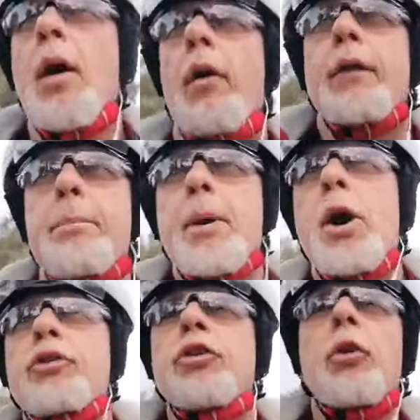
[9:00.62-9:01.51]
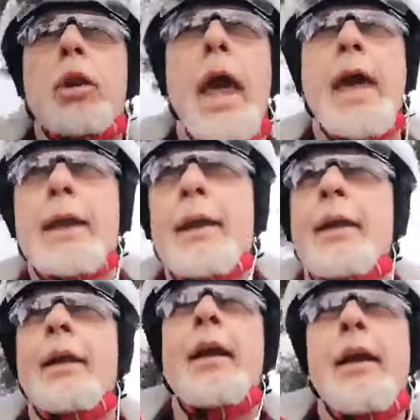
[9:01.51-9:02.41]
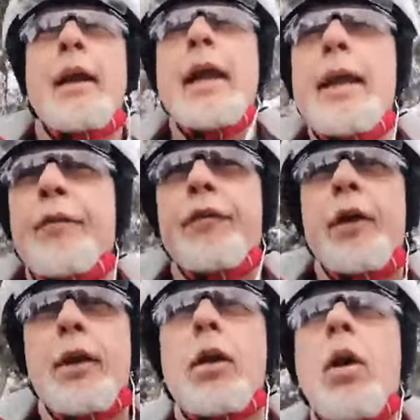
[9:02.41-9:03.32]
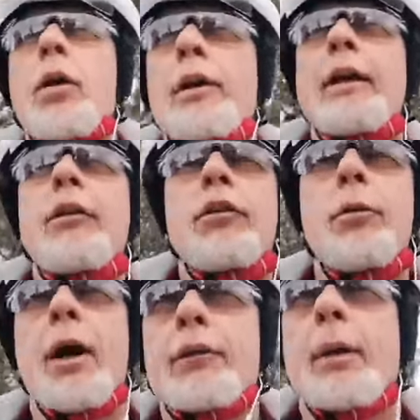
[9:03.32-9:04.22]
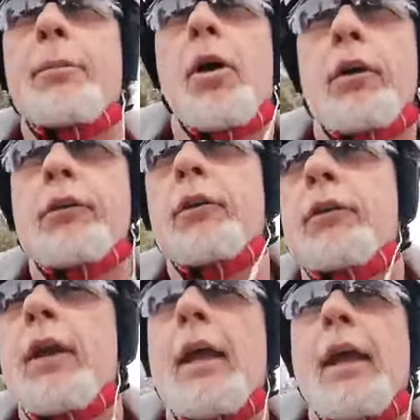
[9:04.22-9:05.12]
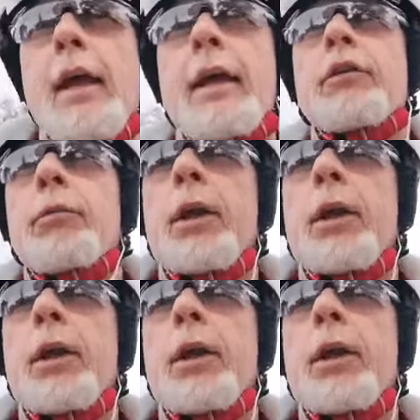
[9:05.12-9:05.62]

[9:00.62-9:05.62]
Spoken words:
of emotional lack, if locked into our subconscious is a